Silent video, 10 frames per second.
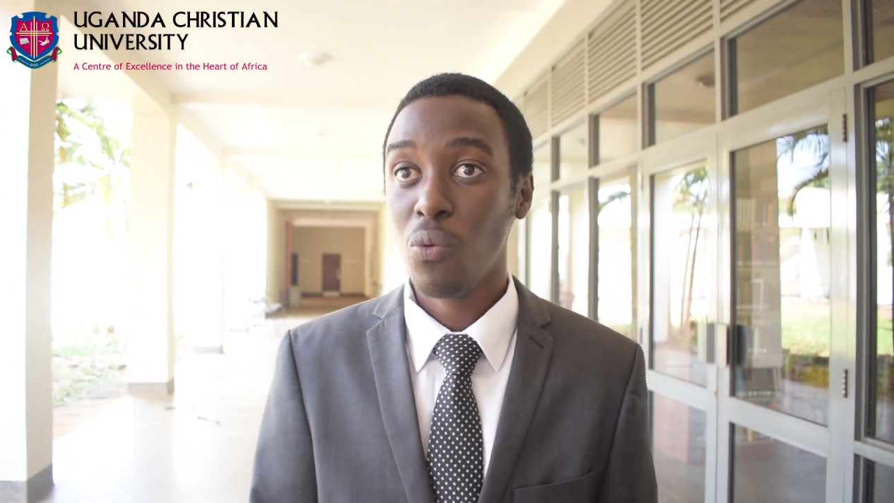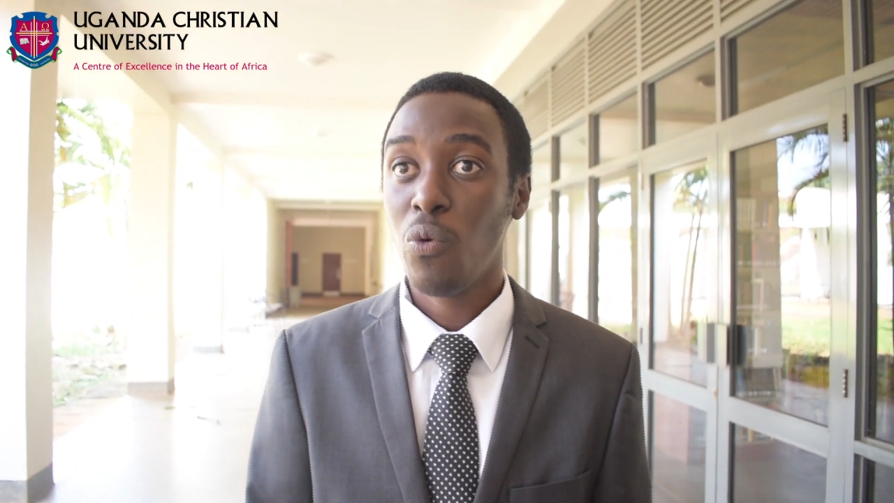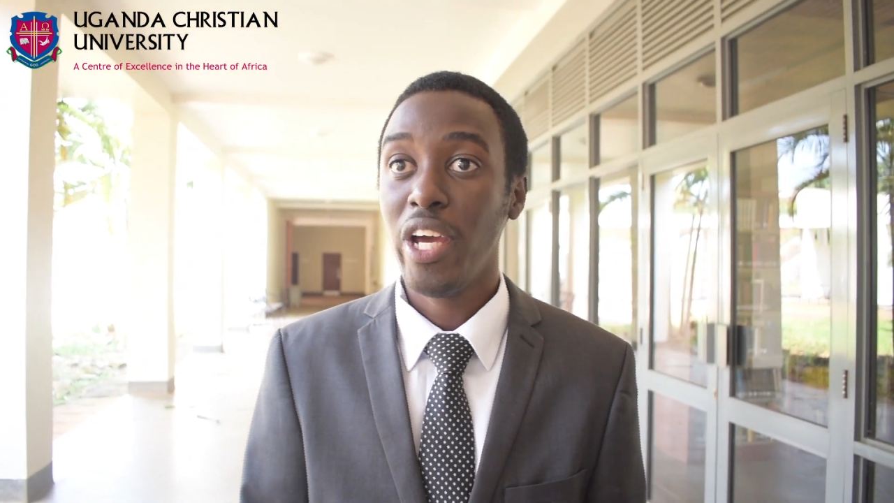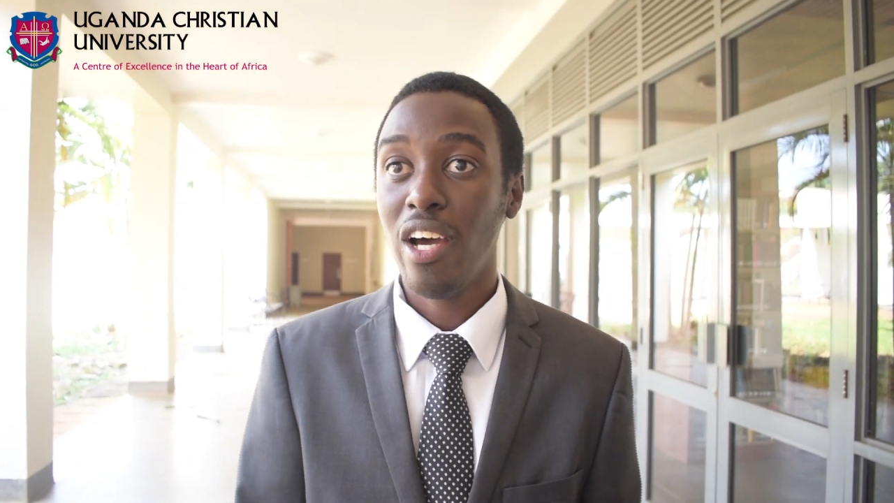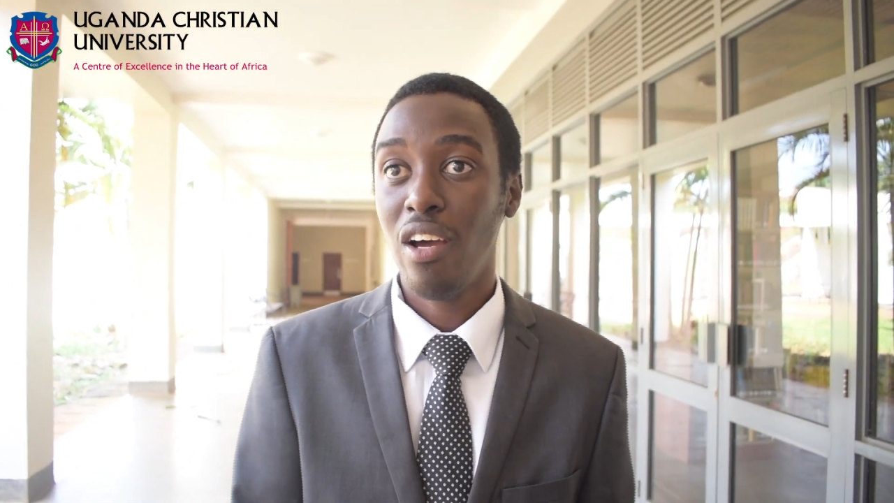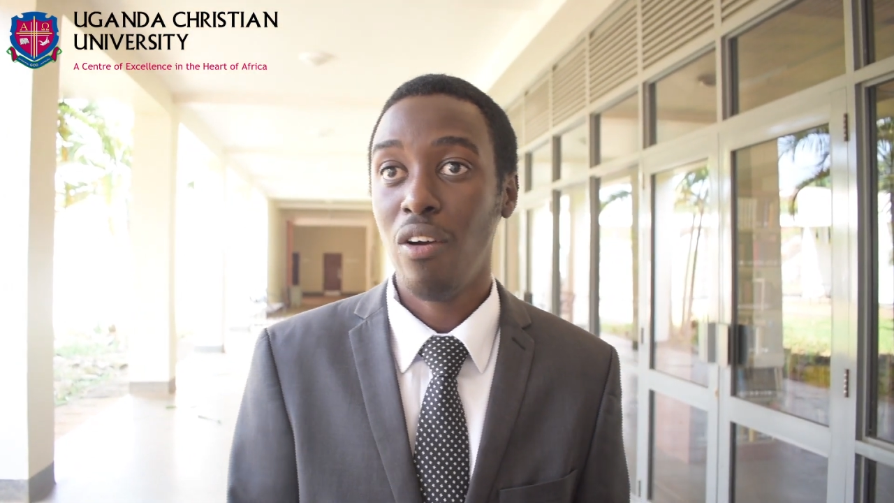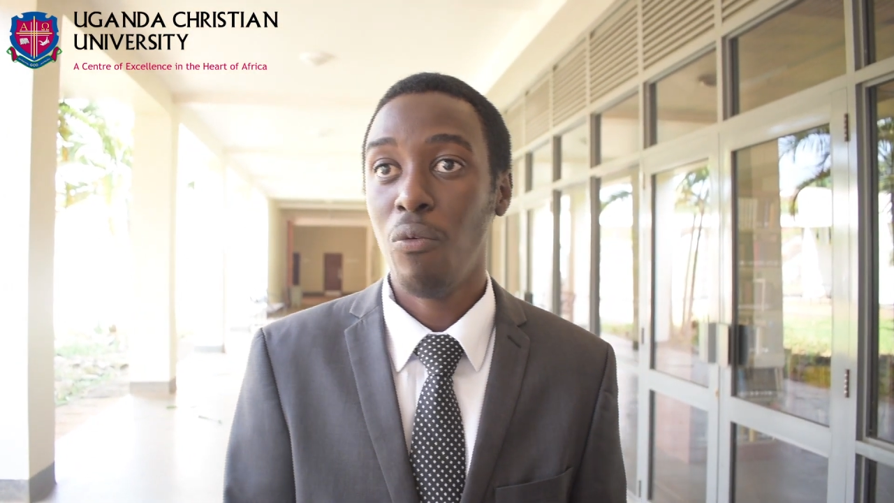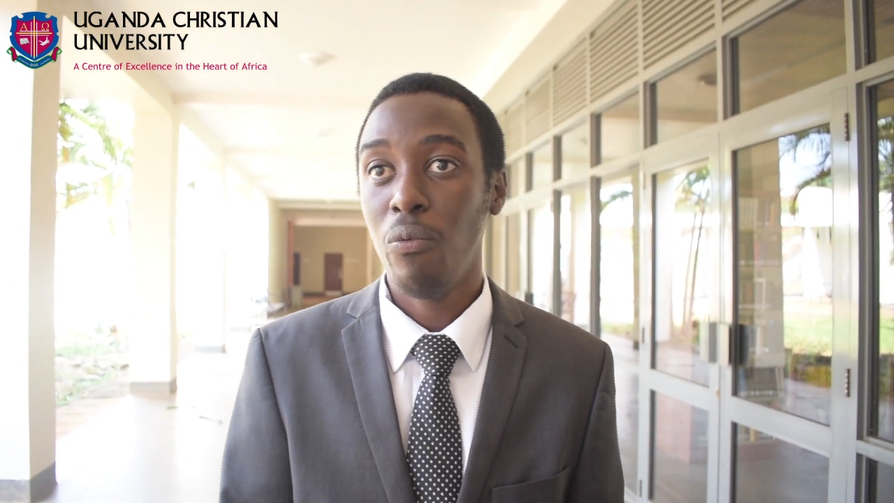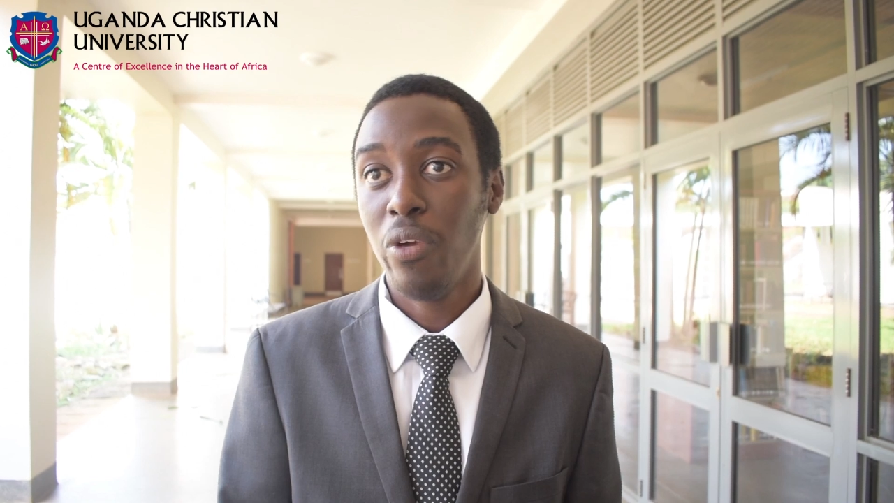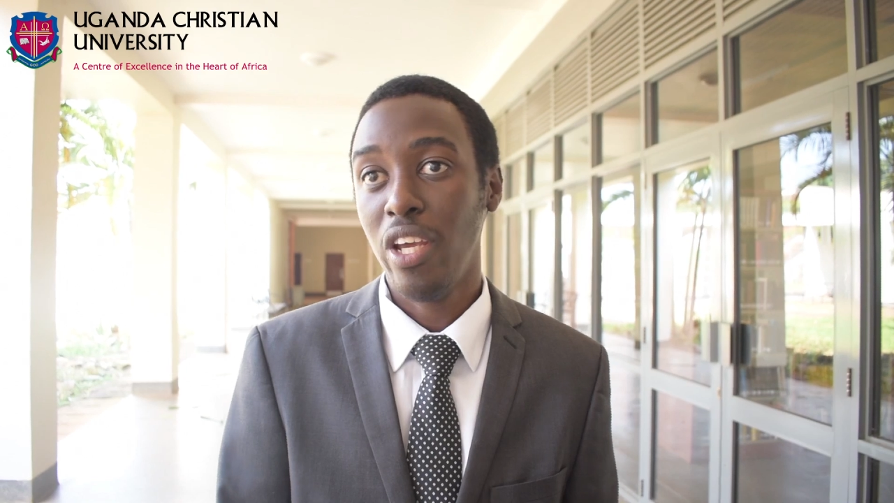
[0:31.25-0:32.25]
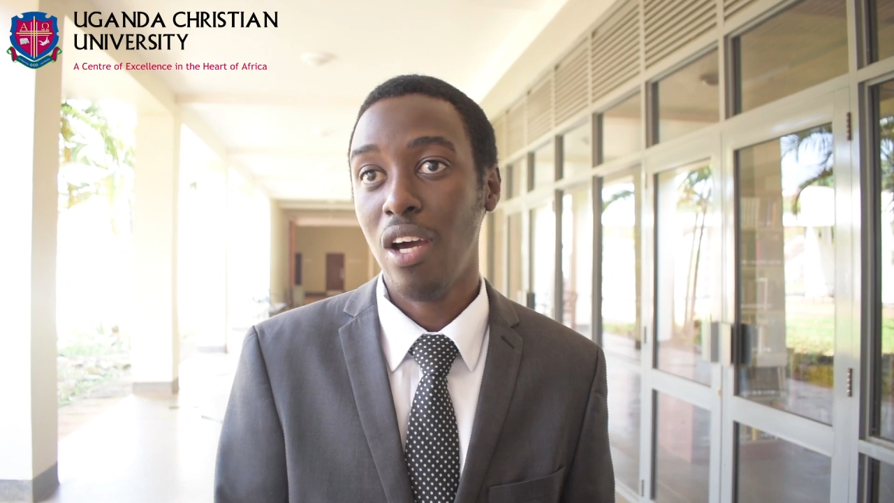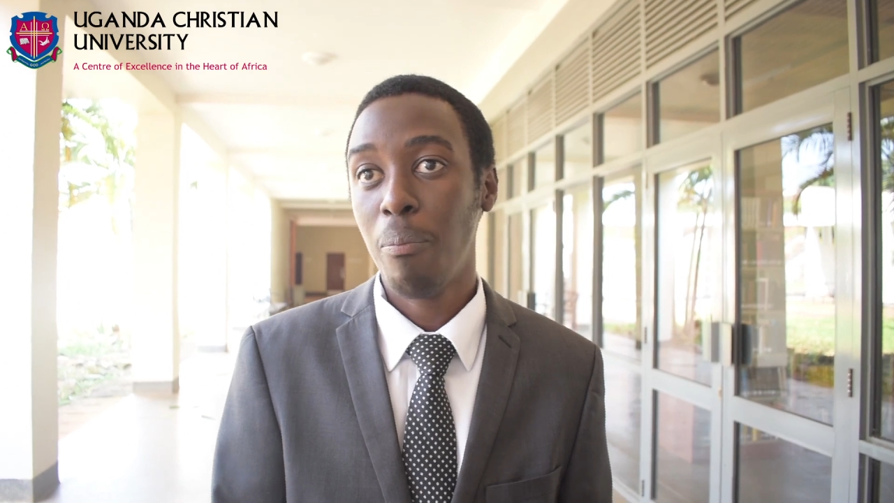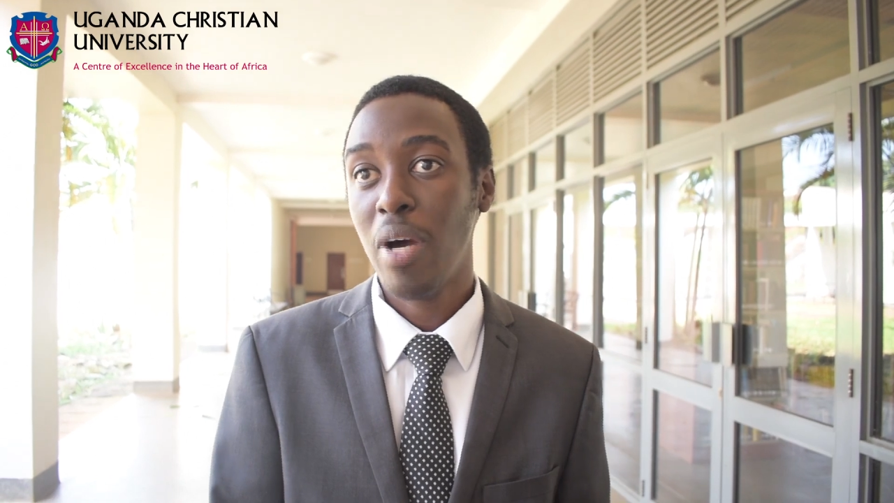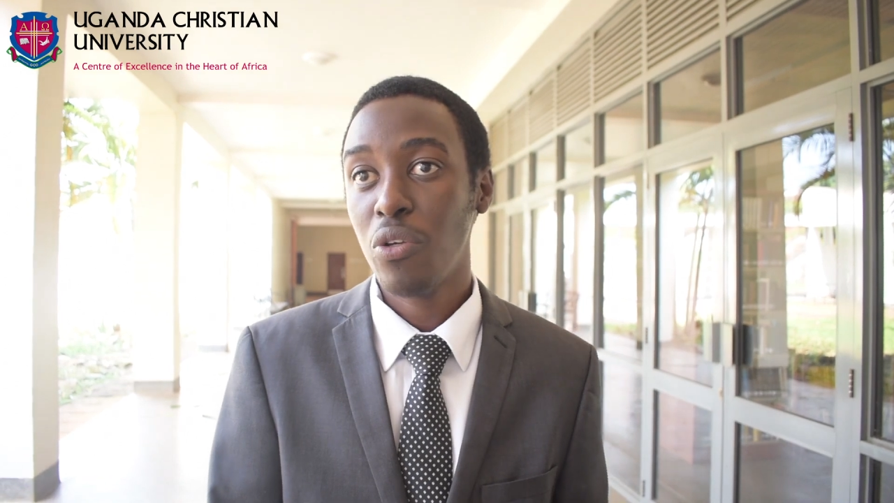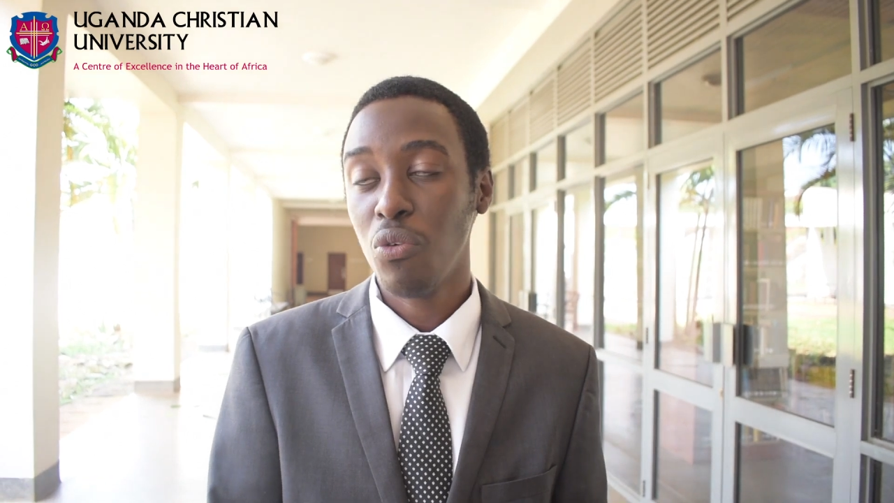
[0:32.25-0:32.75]
where we are
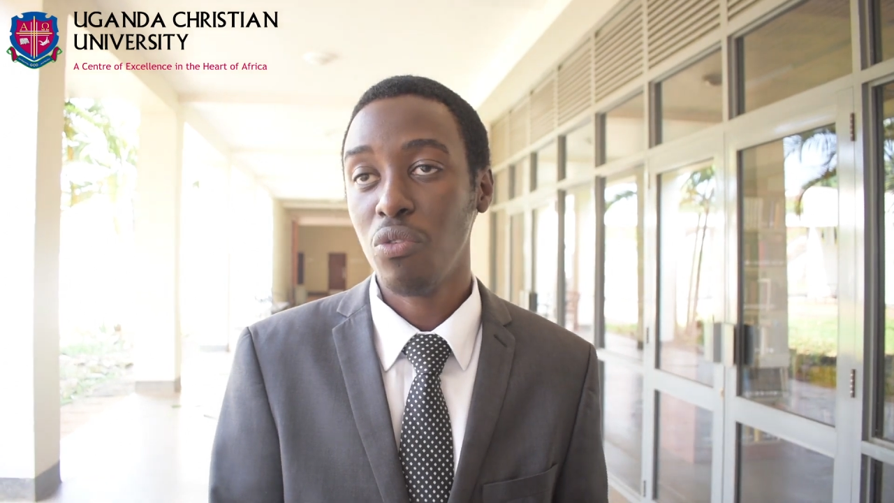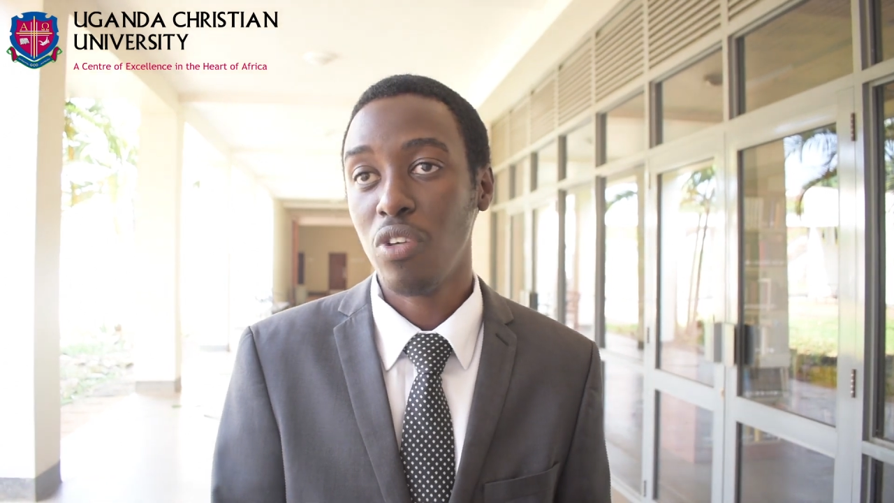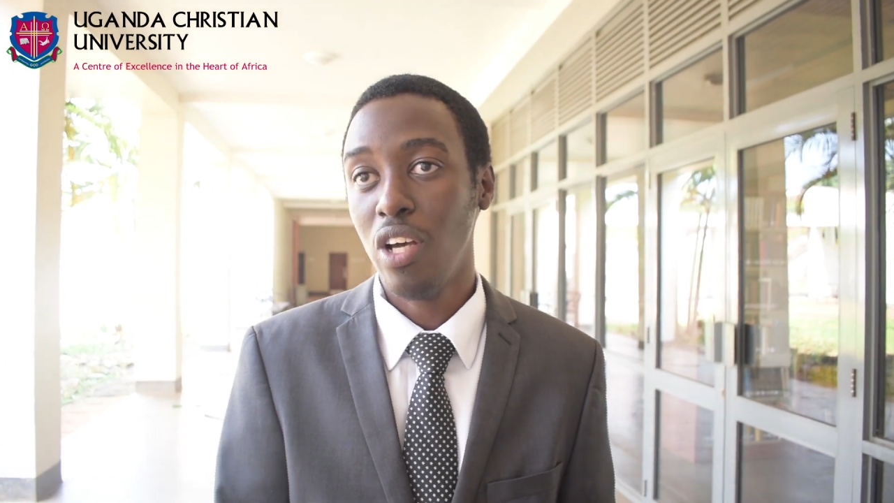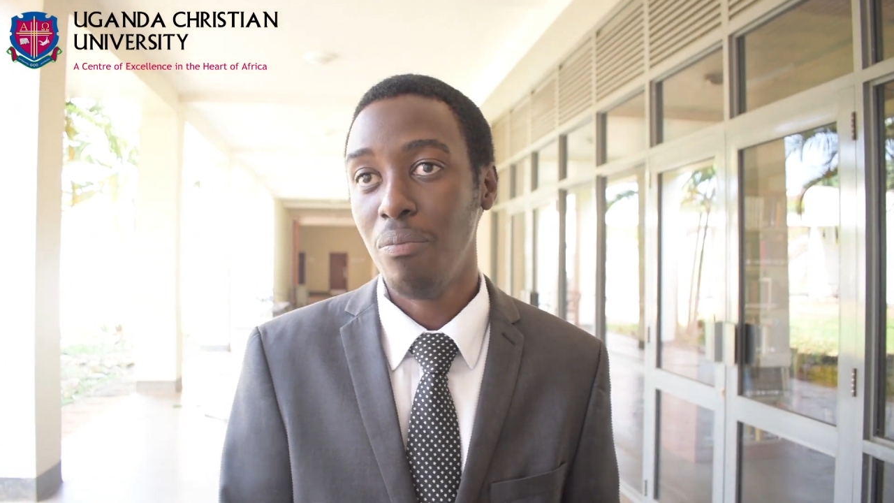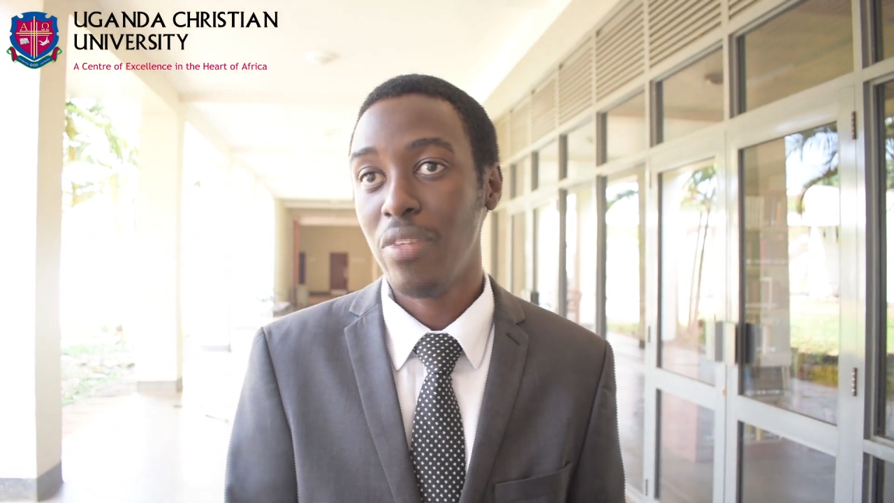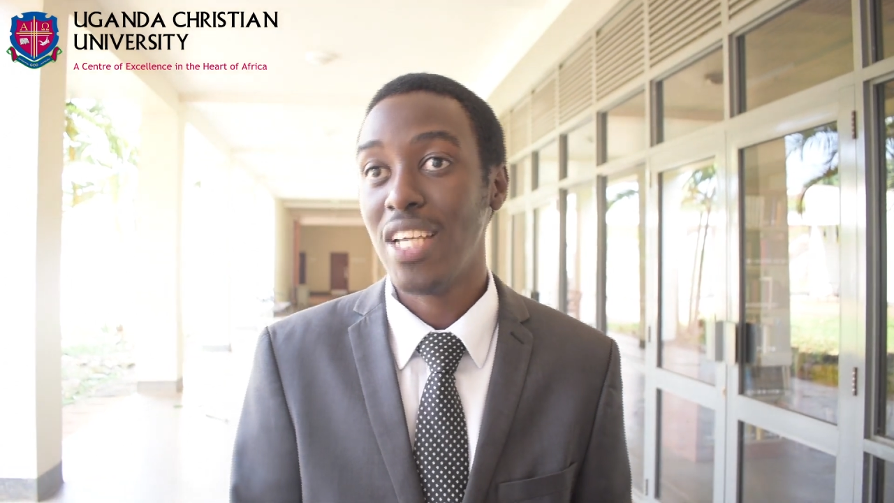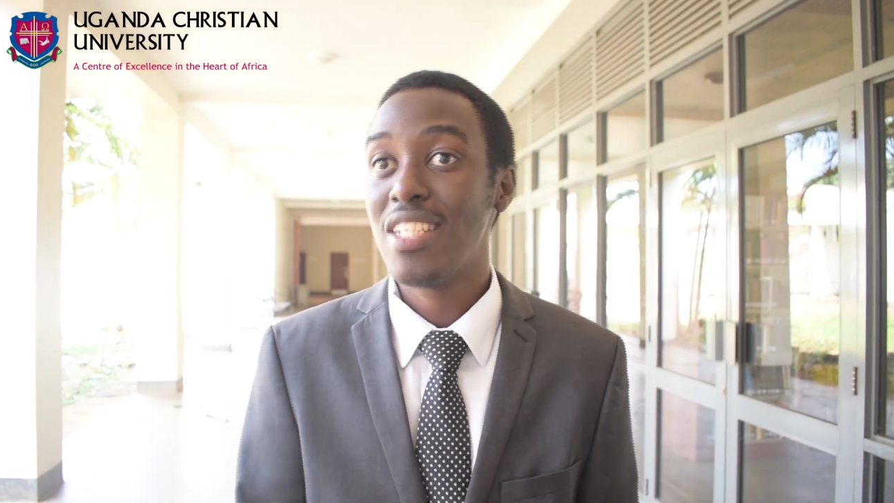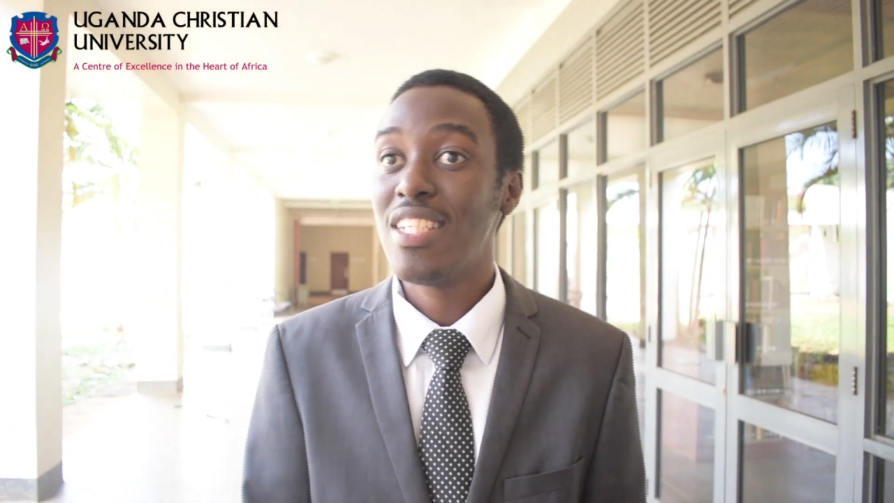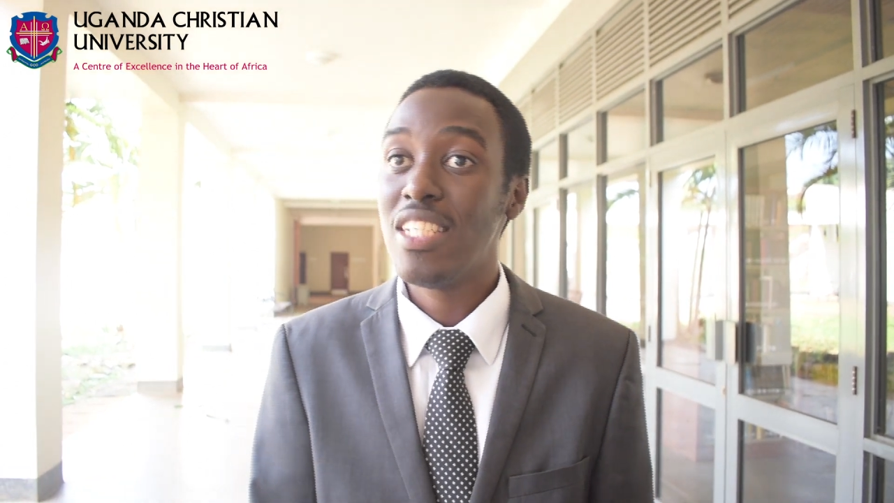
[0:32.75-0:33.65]
part of the